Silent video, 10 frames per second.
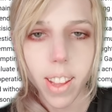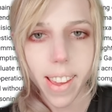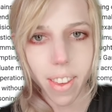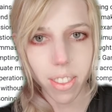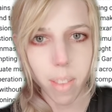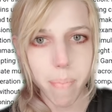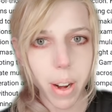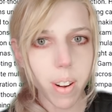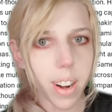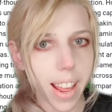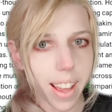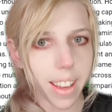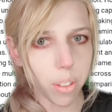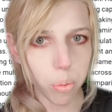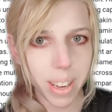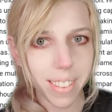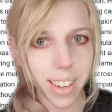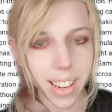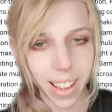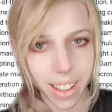Yes, the better an AI's
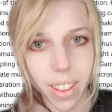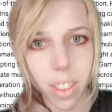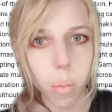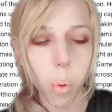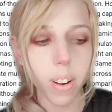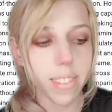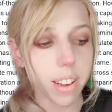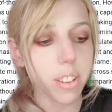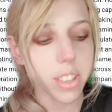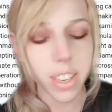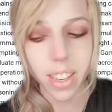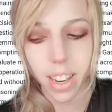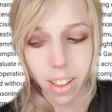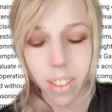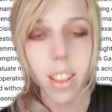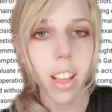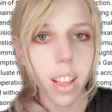reasoning is, the more intelligent it is,